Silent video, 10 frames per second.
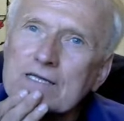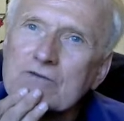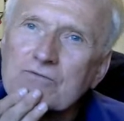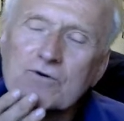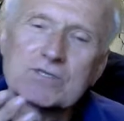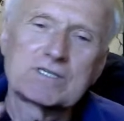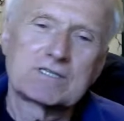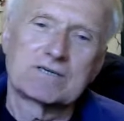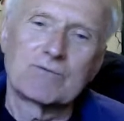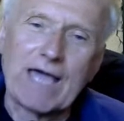And the
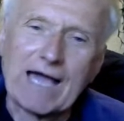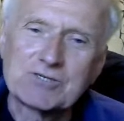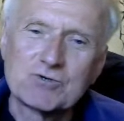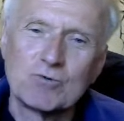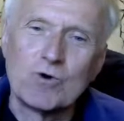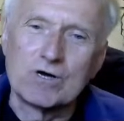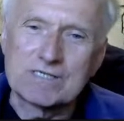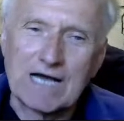first reaction was,